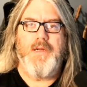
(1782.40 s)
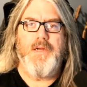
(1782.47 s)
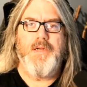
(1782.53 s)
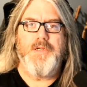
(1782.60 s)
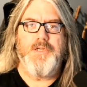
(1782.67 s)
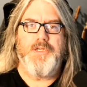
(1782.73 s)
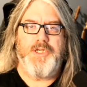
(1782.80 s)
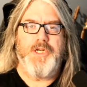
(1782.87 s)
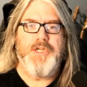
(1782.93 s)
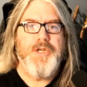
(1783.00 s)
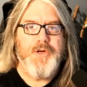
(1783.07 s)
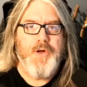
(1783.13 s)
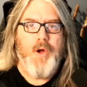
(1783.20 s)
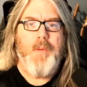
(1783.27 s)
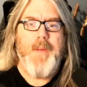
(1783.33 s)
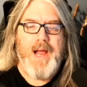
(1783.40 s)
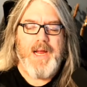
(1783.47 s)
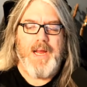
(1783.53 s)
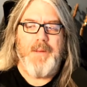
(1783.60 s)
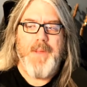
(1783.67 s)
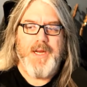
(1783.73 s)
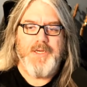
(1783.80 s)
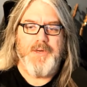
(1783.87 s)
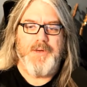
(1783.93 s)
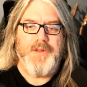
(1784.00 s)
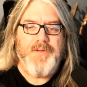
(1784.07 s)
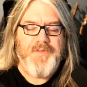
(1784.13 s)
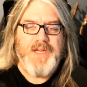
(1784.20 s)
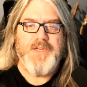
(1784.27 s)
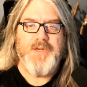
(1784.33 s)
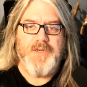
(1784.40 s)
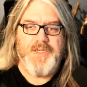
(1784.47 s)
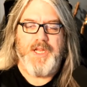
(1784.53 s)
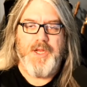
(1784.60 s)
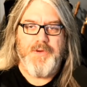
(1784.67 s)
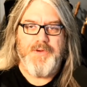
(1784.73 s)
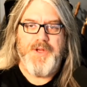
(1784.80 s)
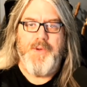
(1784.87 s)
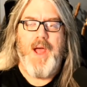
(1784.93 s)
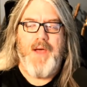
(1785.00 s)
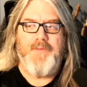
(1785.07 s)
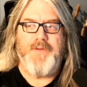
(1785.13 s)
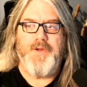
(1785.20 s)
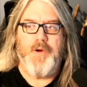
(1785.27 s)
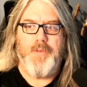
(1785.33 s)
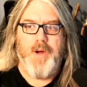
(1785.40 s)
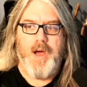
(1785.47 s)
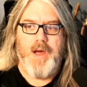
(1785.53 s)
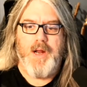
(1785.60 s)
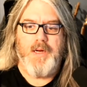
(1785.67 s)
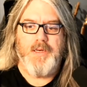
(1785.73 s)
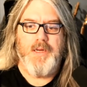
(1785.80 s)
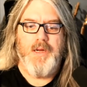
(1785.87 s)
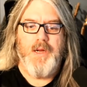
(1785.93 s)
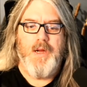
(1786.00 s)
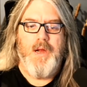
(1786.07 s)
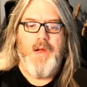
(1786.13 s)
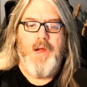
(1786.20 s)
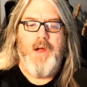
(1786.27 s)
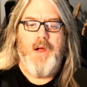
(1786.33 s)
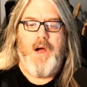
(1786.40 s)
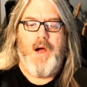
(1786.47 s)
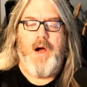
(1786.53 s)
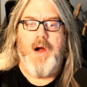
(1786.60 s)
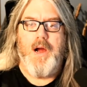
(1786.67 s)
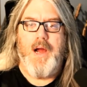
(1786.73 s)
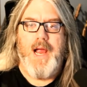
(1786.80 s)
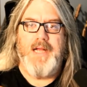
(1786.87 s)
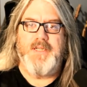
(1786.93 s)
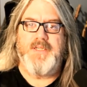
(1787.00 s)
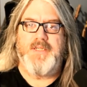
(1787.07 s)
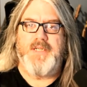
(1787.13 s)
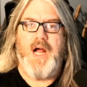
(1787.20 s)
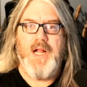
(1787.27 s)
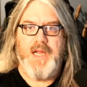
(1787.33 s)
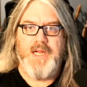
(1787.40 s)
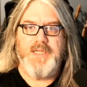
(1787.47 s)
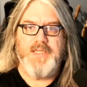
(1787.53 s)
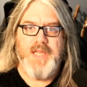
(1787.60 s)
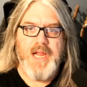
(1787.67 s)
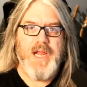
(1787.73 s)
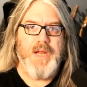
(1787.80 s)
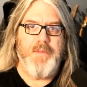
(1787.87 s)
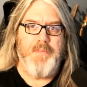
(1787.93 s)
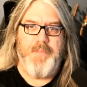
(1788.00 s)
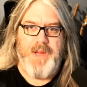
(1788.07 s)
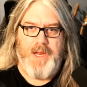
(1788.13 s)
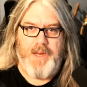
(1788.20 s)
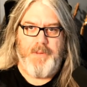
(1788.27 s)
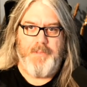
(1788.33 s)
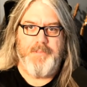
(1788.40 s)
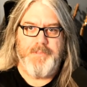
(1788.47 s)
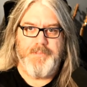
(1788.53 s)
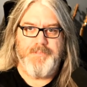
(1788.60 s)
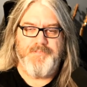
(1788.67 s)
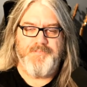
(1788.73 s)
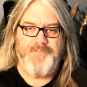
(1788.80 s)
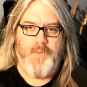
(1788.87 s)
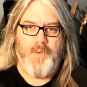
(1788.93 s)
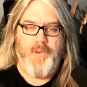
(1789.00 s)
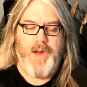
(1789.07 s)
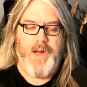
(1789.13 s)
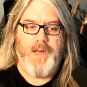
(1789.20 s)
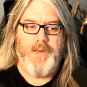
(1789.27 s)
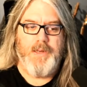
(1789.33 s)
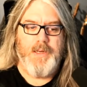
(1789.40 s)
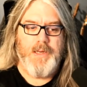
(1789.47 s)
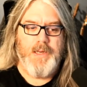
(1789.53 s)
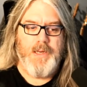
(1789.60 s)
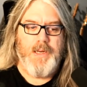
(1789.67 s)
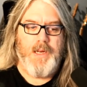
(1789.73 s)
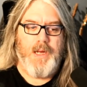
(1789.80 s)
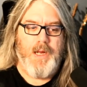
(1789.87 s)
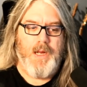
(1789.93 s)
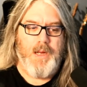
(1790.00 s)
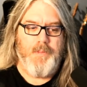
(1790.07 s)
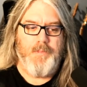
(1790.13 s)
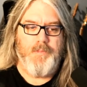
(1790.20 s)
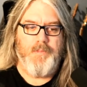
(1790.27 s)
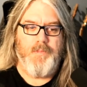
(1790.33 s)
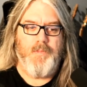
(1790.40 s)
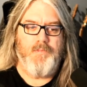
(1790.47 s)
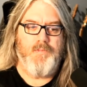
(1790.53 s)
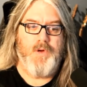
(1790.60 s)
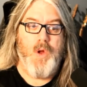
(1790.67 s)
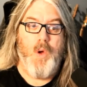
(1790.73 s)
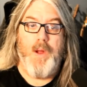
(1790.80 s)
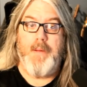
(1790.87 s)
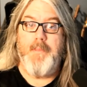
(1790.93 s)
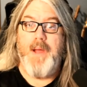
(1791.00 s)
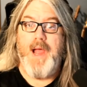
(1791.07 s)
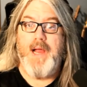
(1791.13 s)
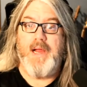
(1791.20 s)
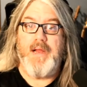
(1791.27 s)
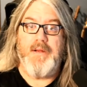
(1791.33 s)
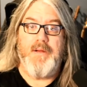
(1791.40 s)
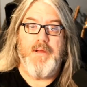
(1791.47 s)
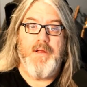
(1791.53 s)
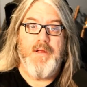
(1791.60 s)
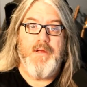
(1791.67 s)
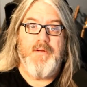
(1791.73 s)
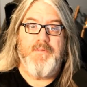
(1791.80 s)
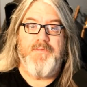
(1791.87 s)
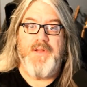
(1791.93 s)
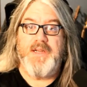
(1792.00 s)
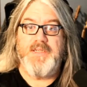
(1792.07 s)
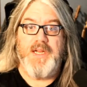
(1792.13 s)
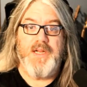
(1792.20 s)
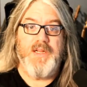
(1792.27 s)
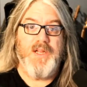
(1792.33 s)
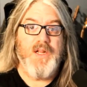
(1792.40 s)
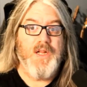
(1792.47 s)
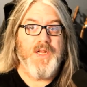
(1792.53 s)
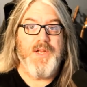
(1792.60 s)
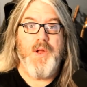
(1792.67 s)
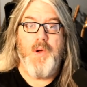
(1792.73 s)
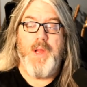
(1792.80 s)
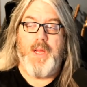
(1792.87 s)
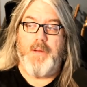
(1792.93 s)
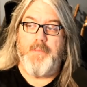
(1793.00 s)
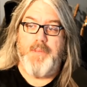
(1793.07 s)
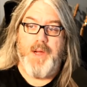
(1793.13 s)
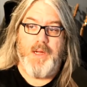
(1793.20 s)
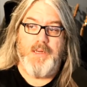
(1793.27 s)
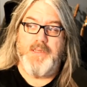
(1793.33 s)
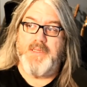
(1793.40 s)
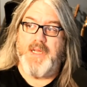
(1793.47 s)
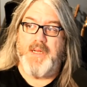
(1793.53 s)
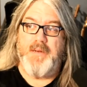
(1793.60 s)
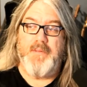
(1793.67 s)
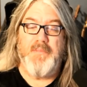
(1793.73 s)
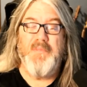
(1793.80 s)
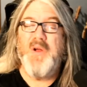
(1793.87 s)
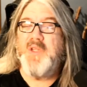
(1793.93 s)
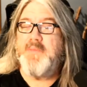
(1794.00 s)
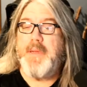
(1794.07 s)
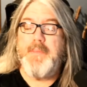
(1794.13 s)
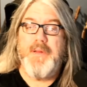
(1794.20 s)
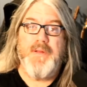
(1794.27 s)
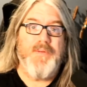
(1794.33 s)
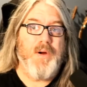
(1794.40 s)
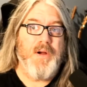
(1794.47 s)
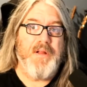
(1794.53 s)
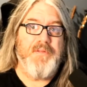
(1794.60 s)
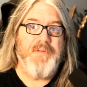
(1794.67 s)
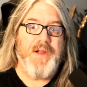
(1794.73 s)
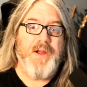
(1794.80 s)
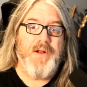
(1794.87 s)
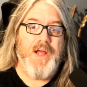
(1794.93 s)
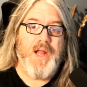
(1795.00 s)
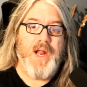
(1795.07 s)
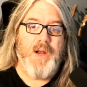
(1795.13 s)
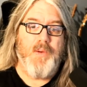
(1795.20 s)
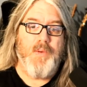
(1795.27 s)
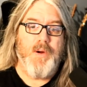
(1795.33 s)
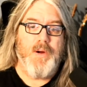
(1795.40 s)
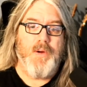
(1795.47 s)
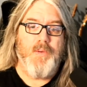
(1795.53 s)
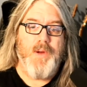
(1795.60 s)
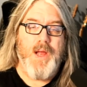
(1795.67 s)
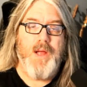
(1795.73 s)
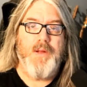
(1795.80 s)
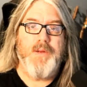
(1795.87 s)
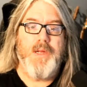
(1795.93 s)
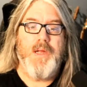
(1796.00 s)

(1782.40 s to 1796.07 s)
should you go back and make sure the features that you do have in your product are as solid as they can be? right? Um, going back and fixing little annoying bugs that most people have already figured out how to work around,